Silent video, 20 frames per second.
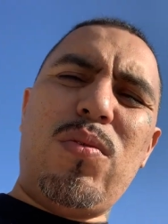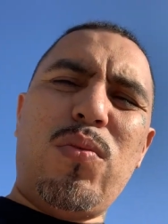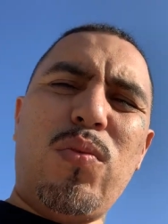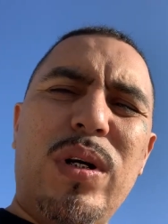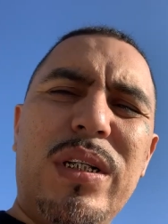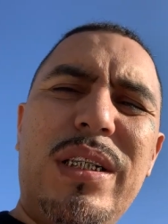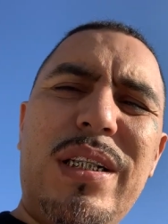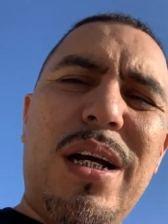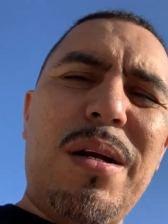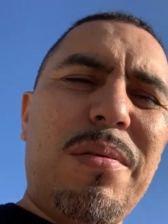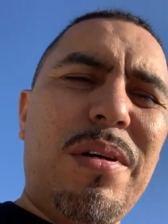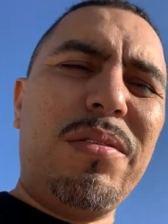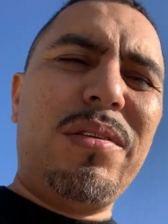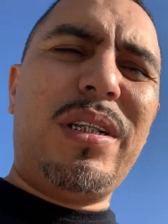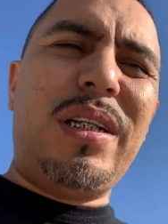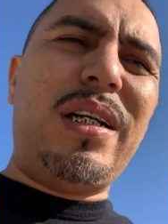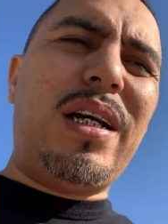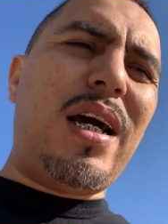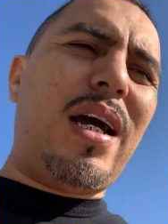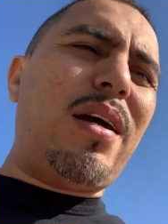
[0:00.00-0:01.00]
What's up,
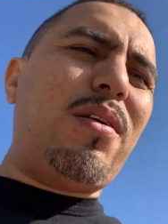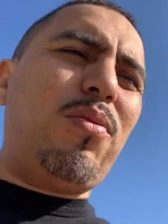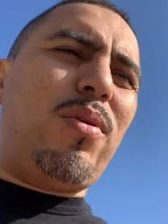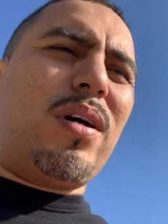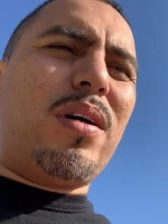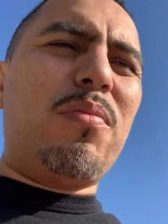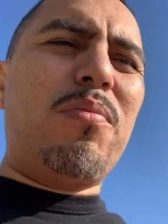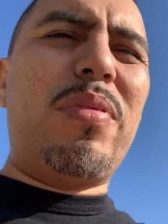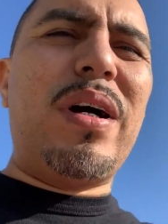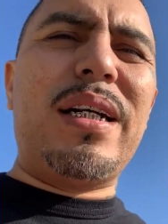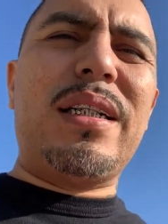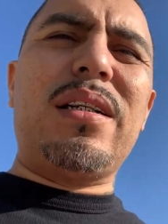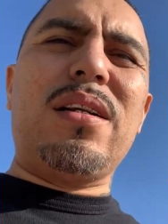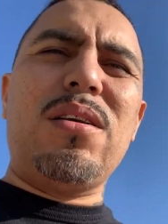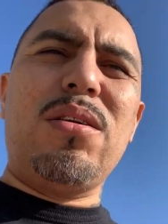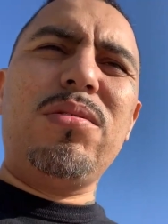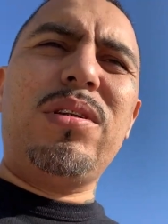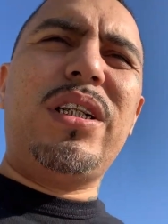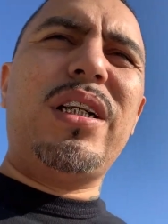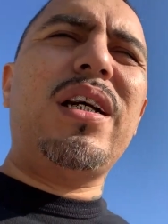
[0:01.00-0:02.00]
Lucci Gang? Welcome back to
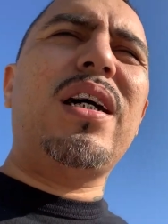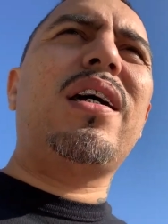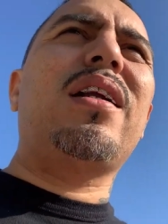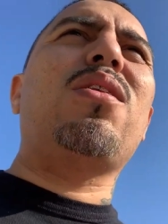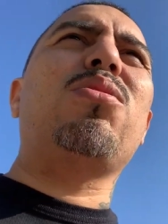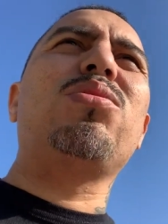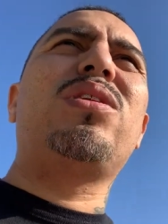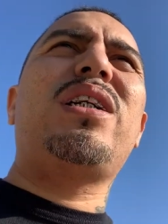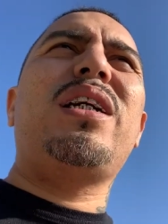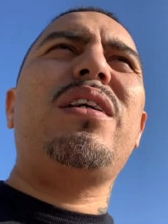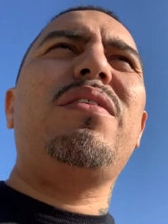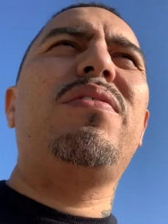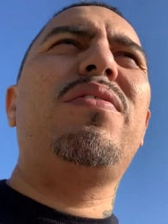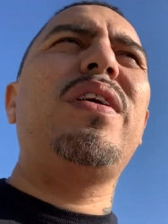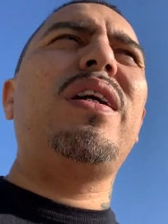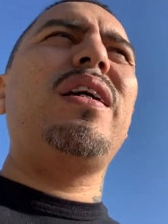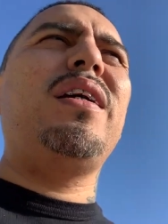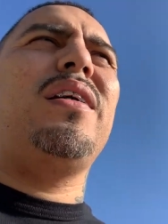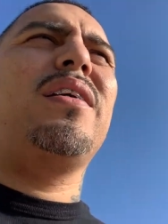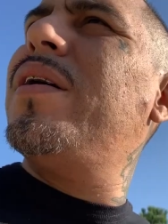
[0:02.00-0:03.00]
Luciano T
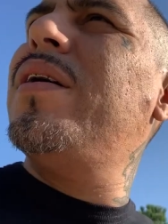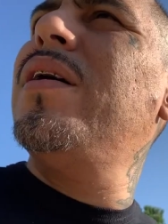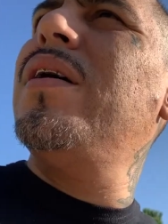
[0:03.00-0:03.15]
V.